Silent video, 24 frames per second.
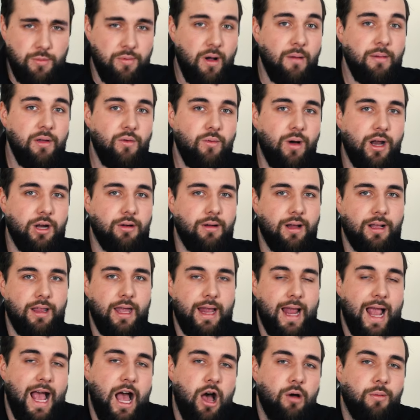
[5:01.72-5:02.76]
You're probably wondering
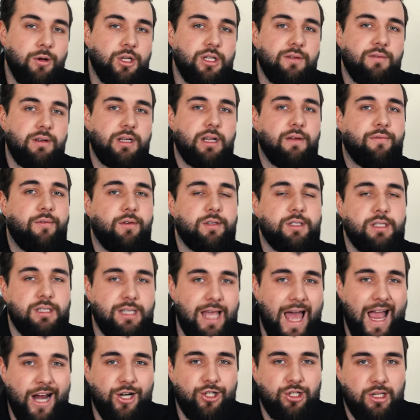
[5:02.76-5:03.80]
like how much of a difference this
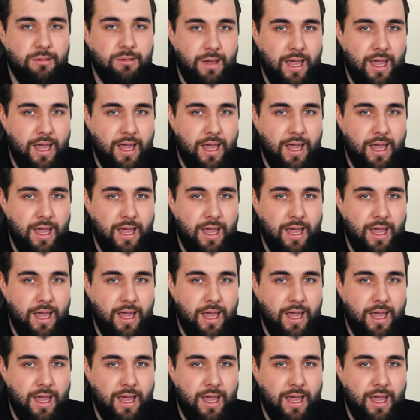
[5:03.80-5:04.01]
actually